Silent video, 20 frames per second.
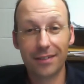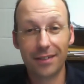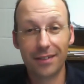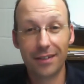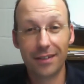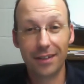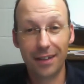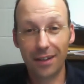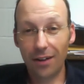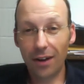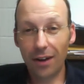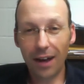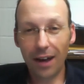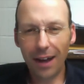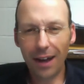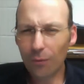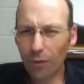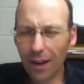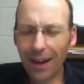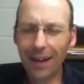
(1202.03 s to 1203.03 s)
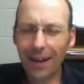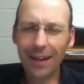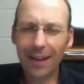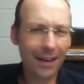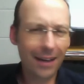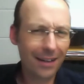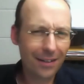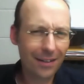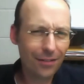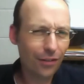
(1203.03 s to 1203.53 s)
You know,
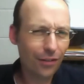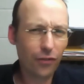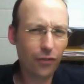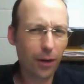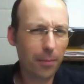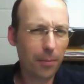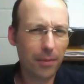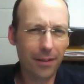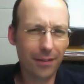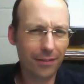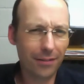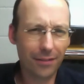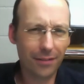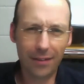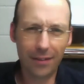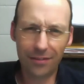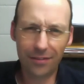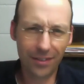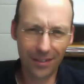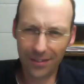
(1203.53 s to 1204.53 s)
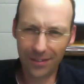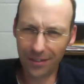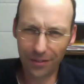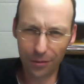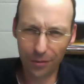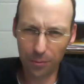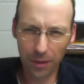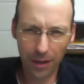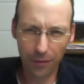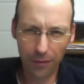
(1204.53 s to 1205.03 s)
I guess it's from the 60s or
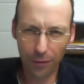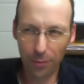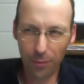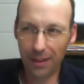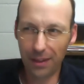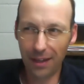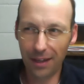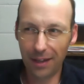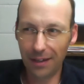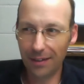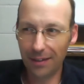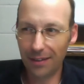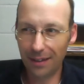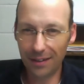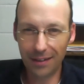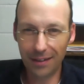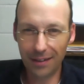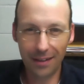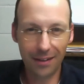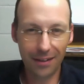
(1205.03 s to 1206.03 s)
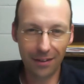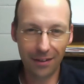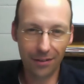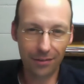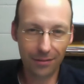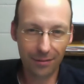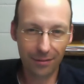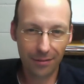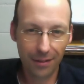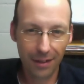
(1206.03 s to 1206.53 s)
whatever when they did, you know,
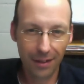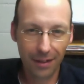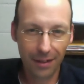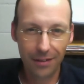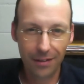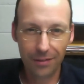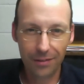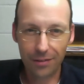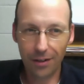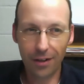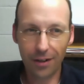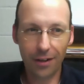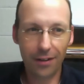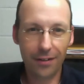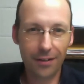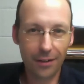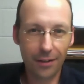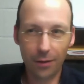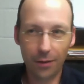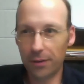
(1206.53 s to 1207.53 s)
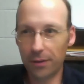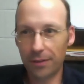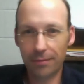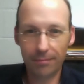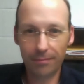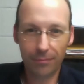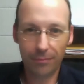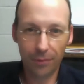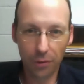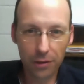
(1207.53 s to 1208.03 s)
started dealing with
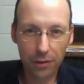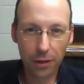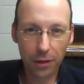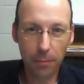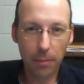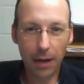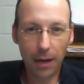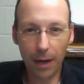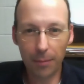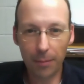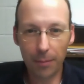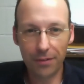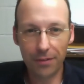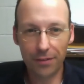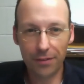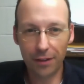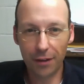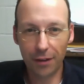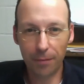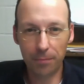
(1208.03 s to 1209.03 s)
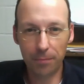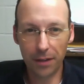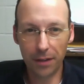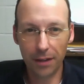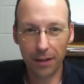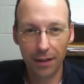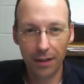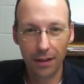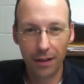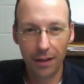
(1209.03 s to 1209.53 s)
nuclear bombs and stuff. But,
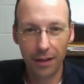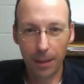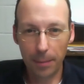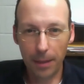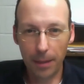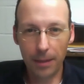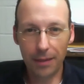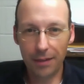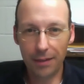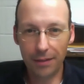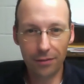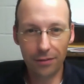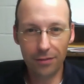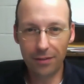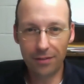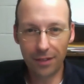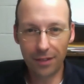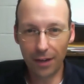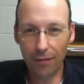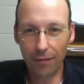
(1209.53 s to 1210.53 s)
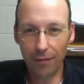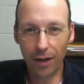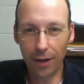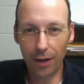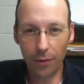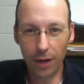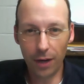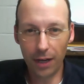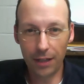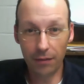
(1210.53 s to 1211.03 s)
I mean, you just say
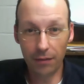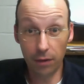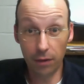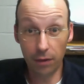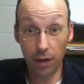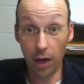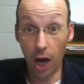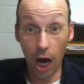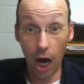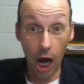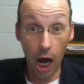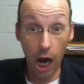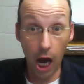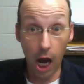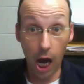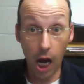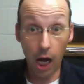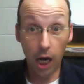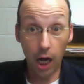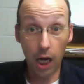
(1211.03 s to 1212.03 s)
radioactive, ah,